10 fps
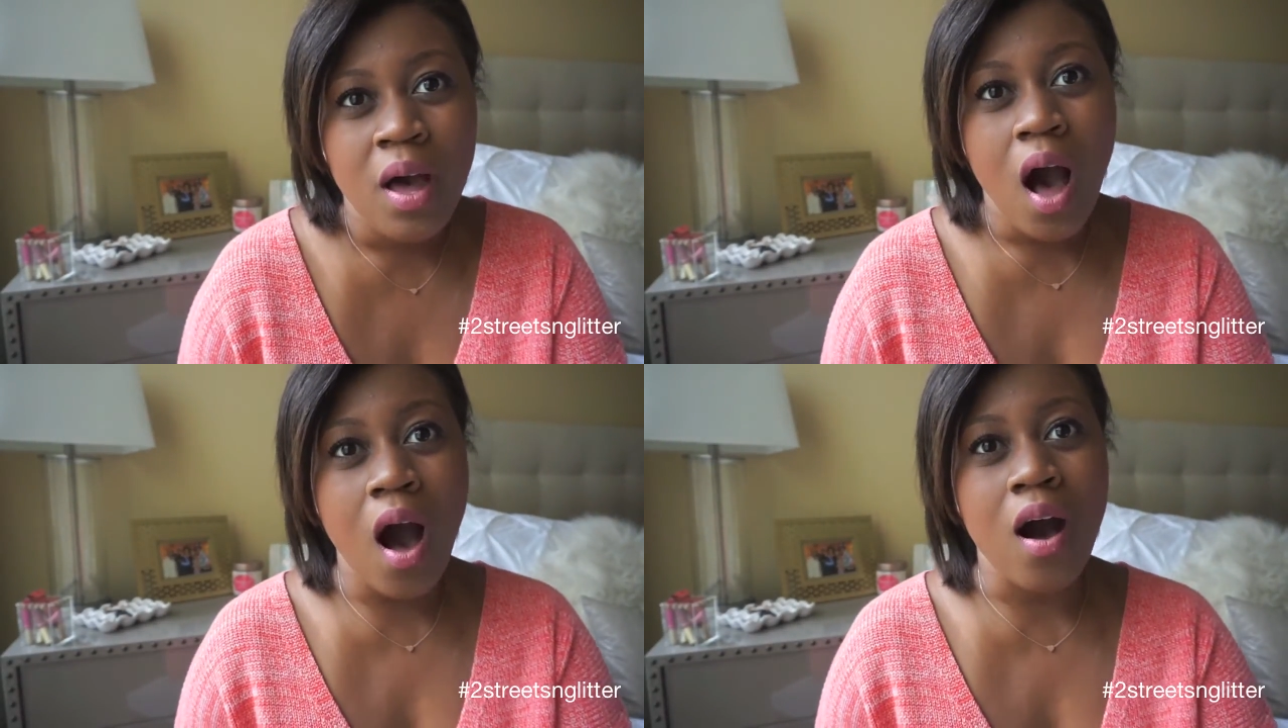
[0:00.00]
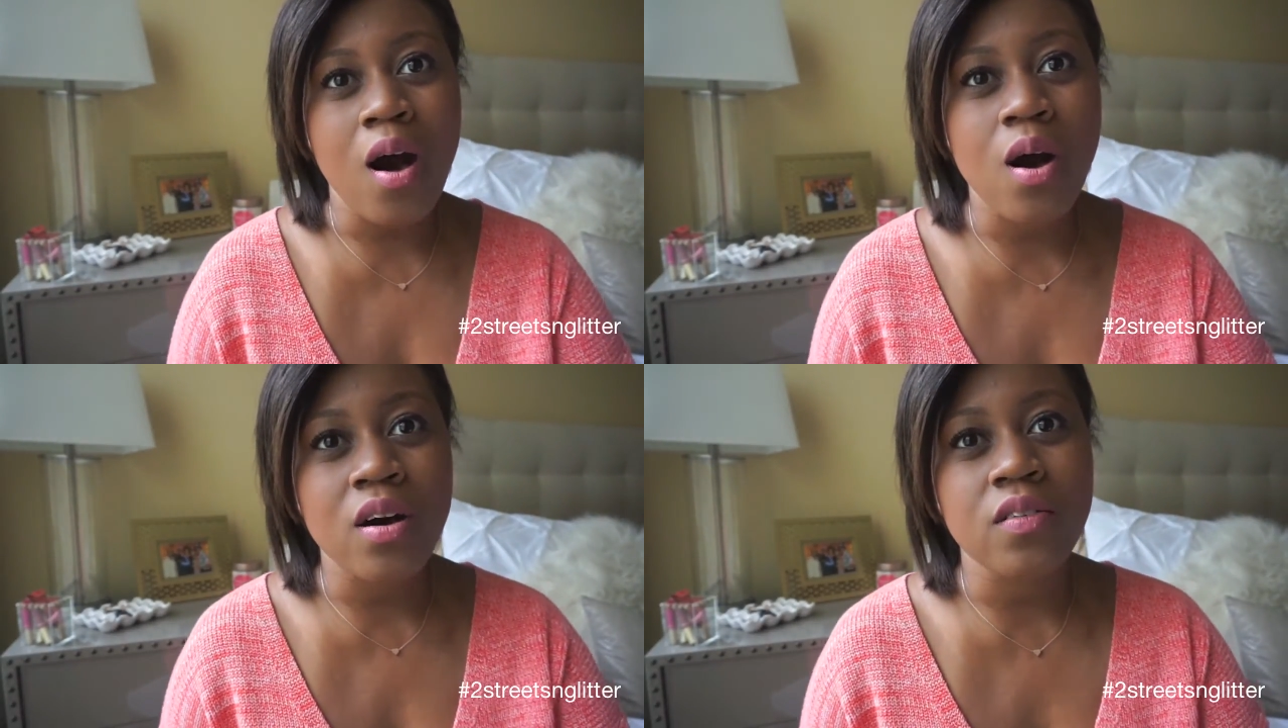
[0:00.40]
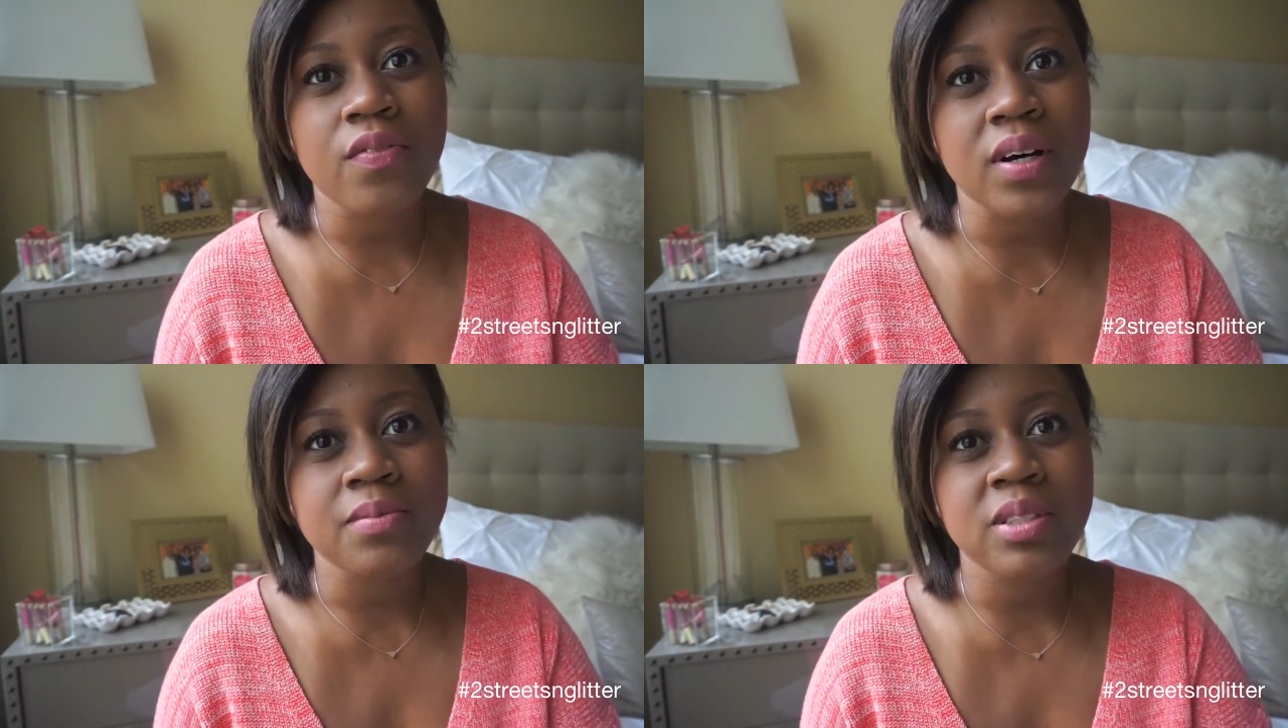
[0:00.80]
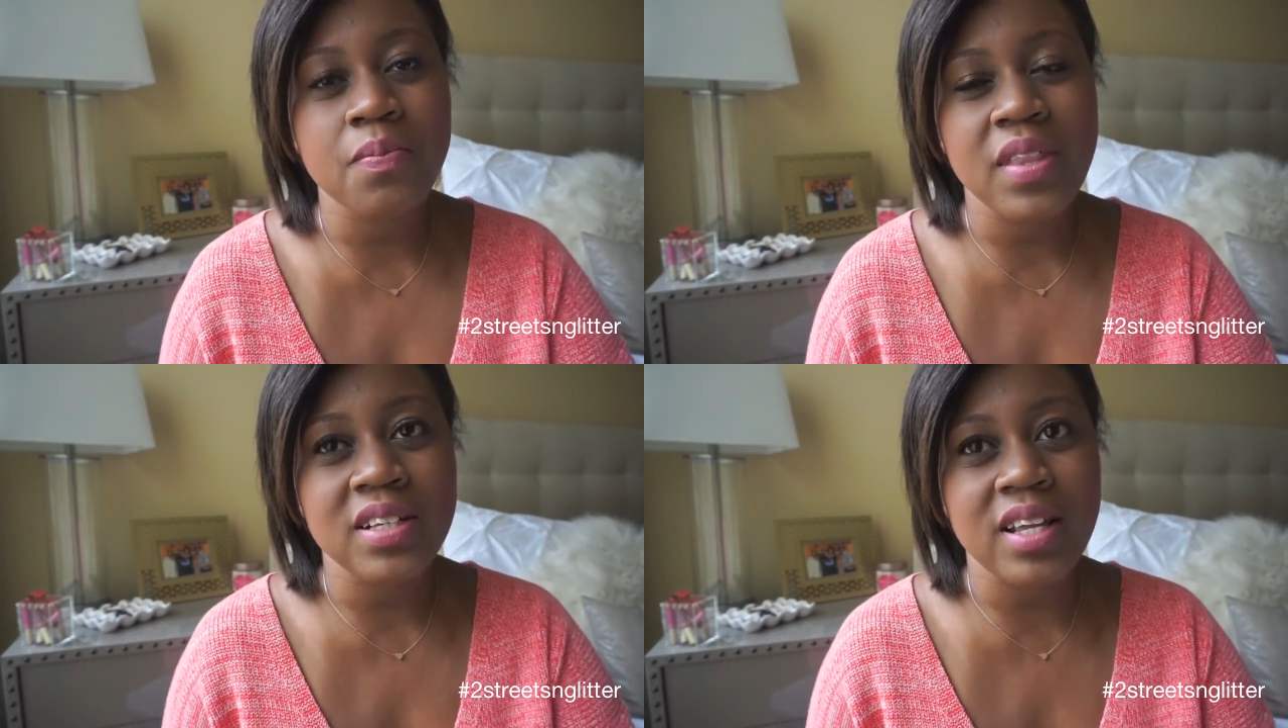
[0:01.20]
haul of
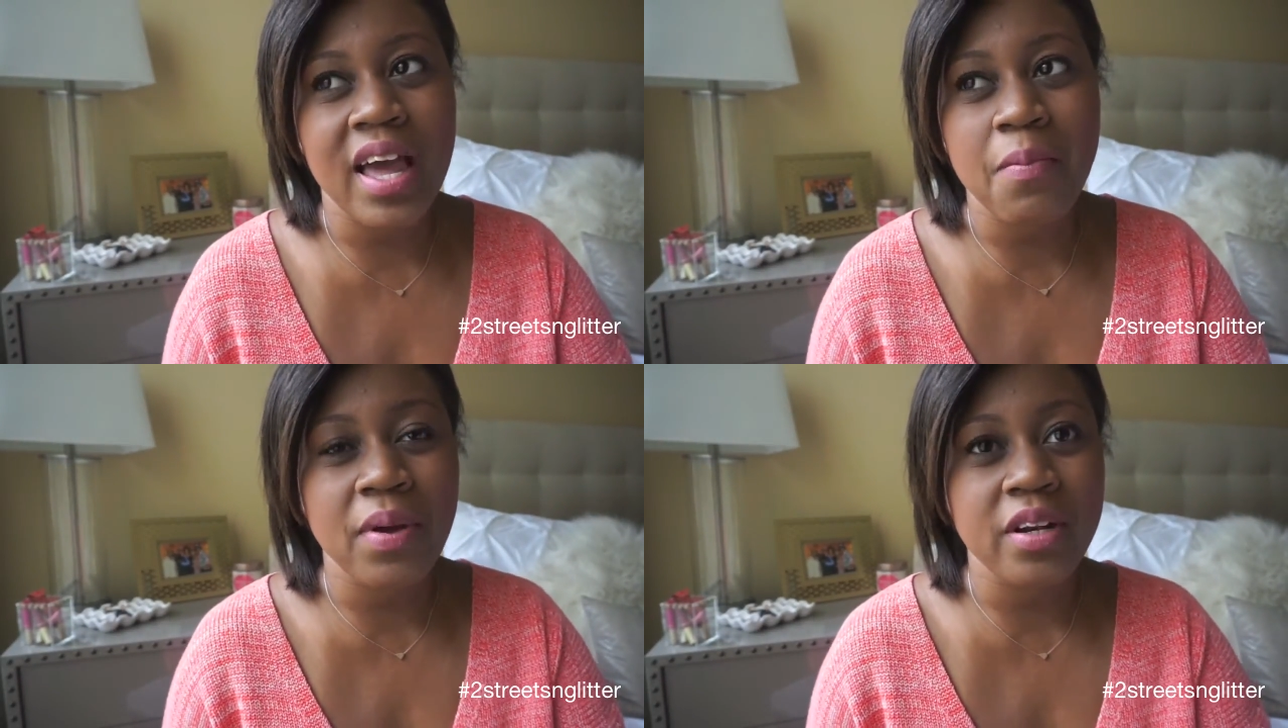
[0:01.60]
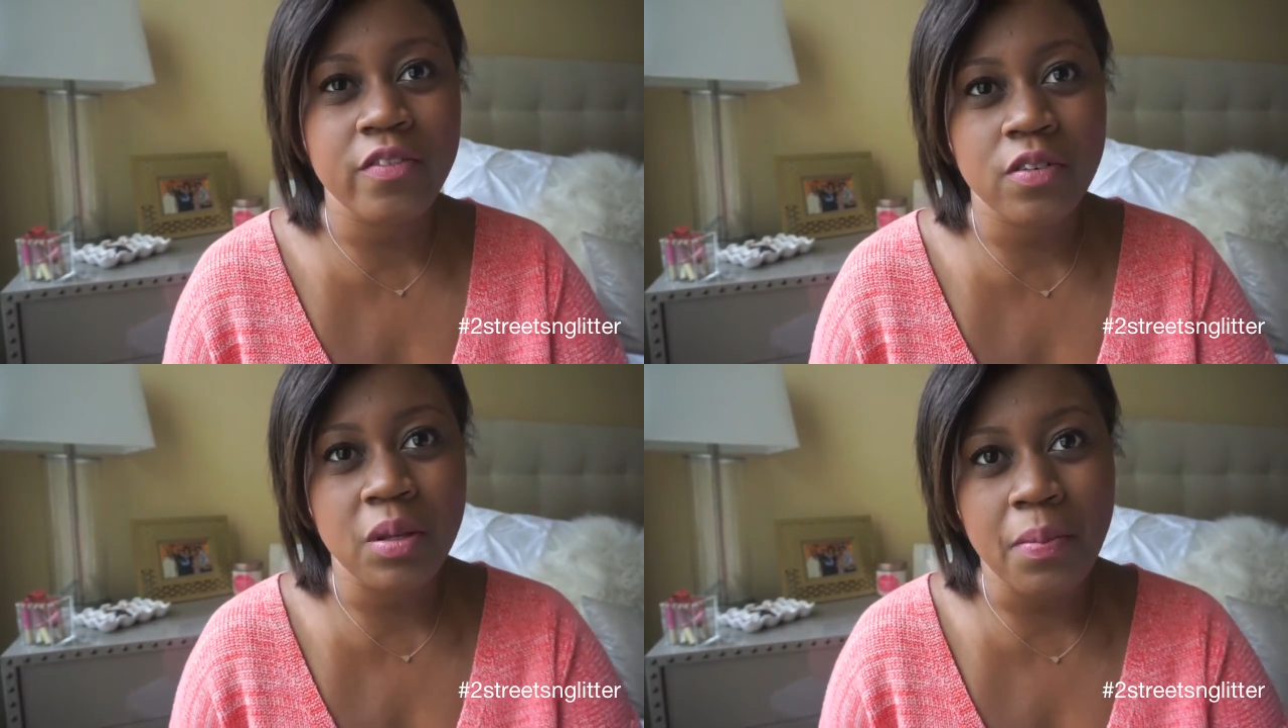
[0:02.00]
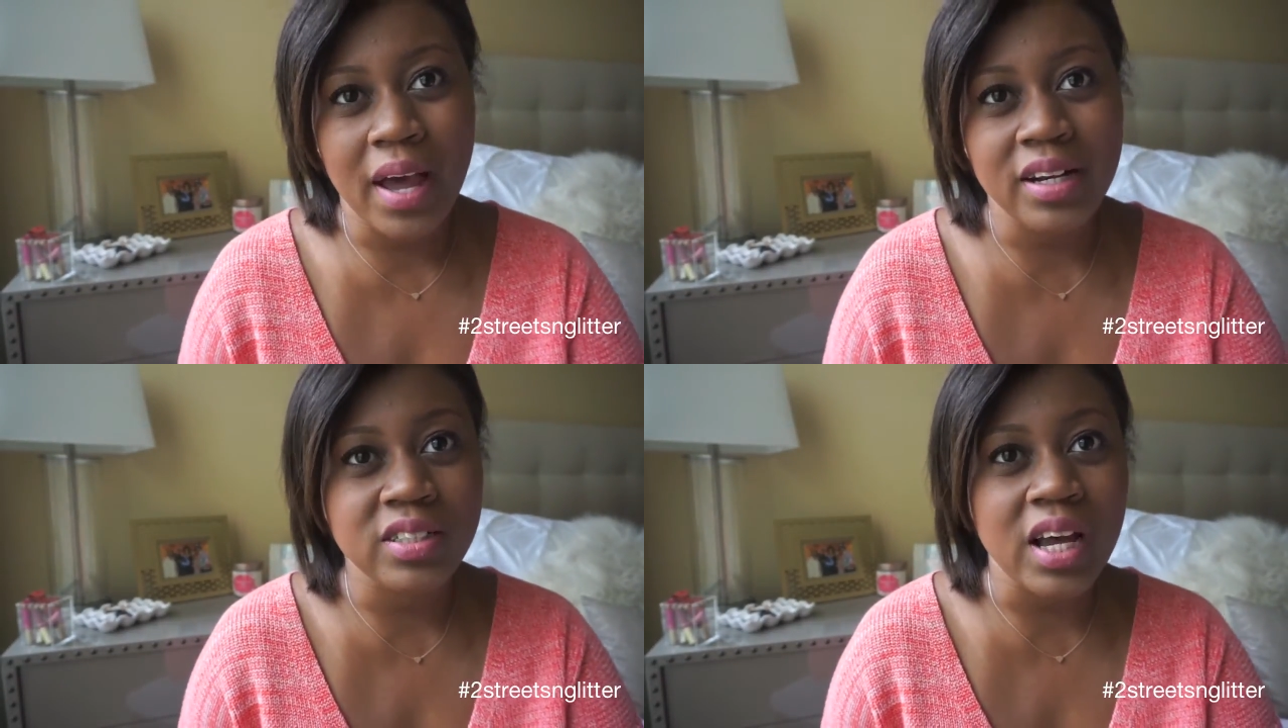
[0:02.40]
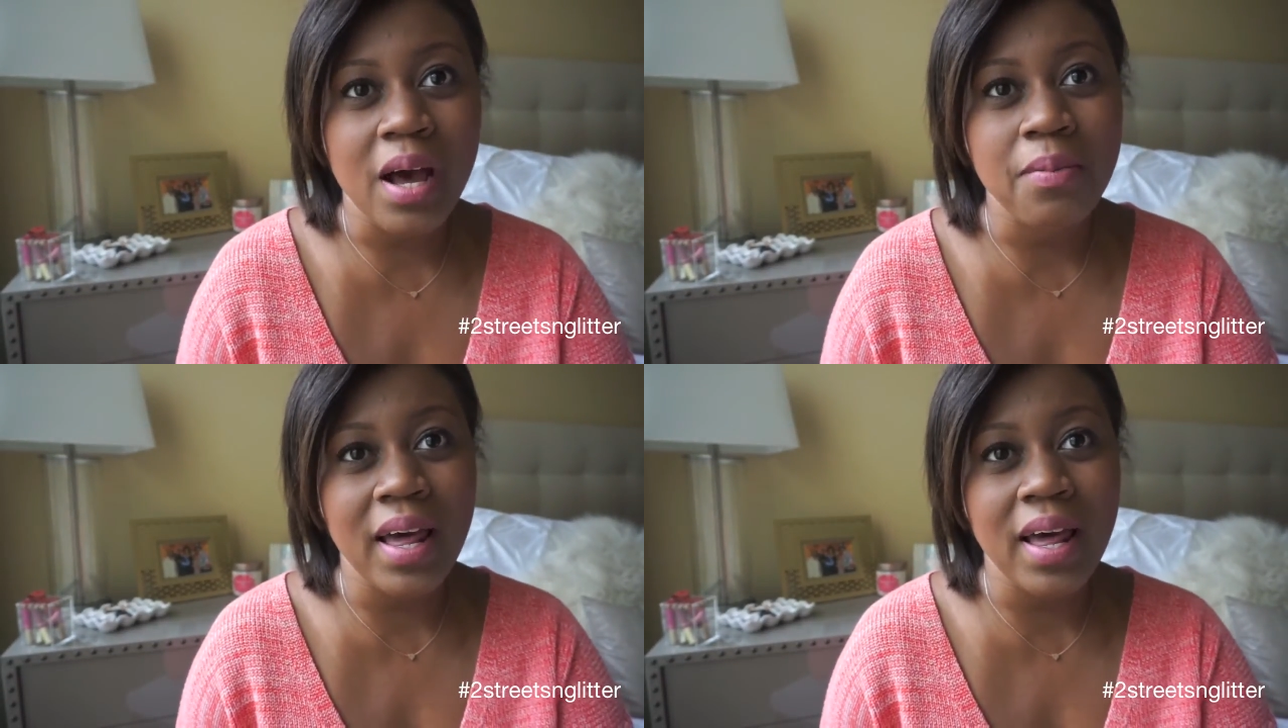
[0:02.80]
some things I had picked up from the Body Shop.